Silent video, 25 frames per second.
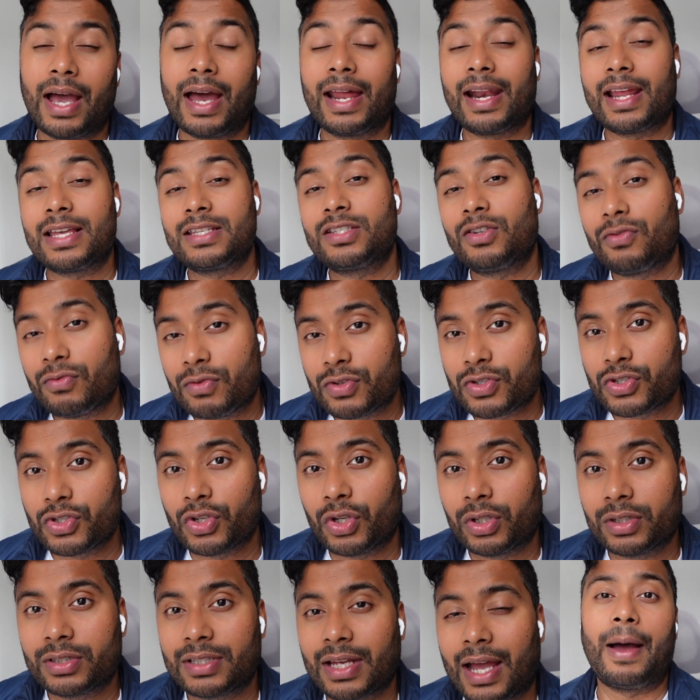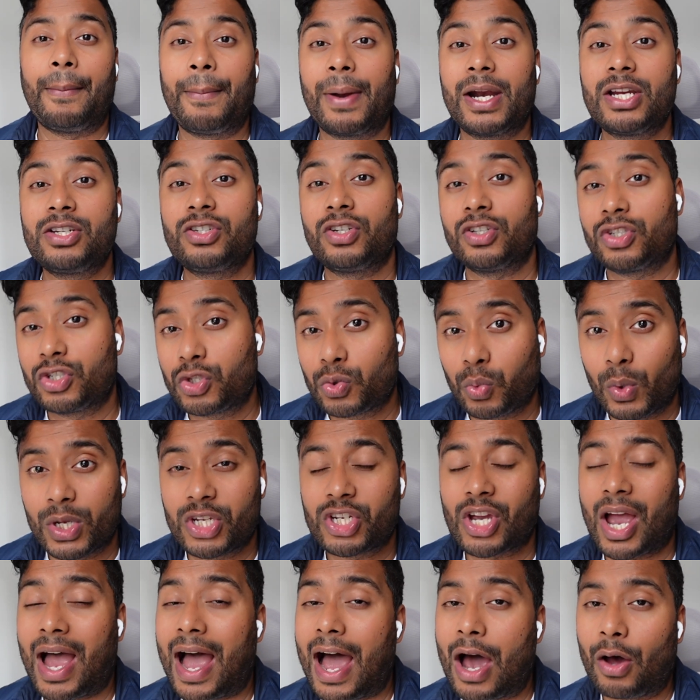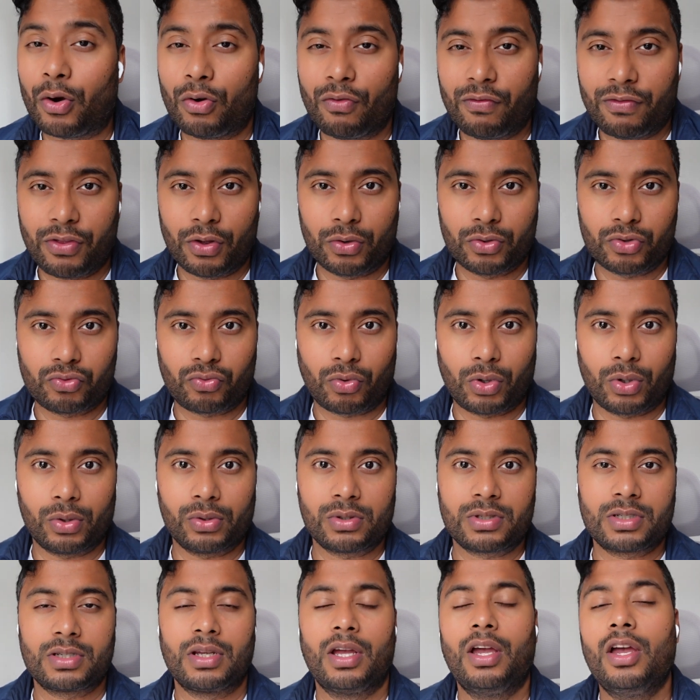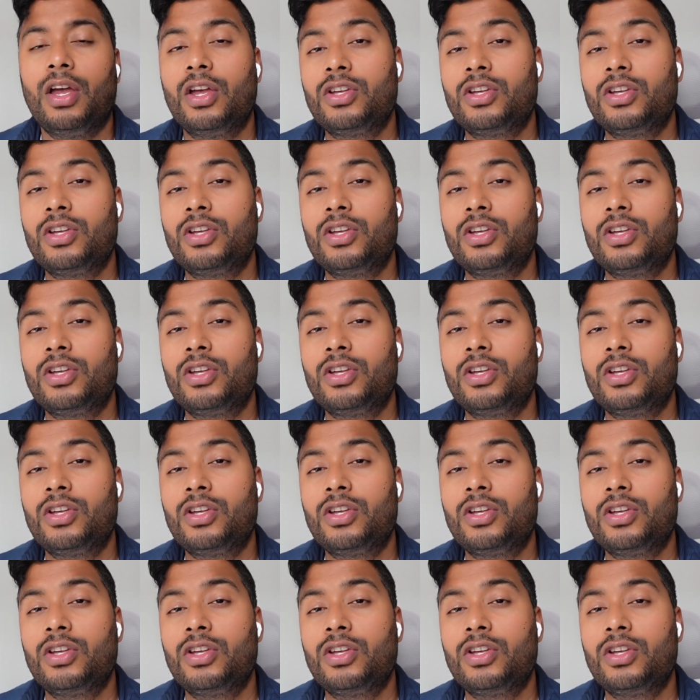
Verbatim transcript: And as a result, I managed to switch out of those roles.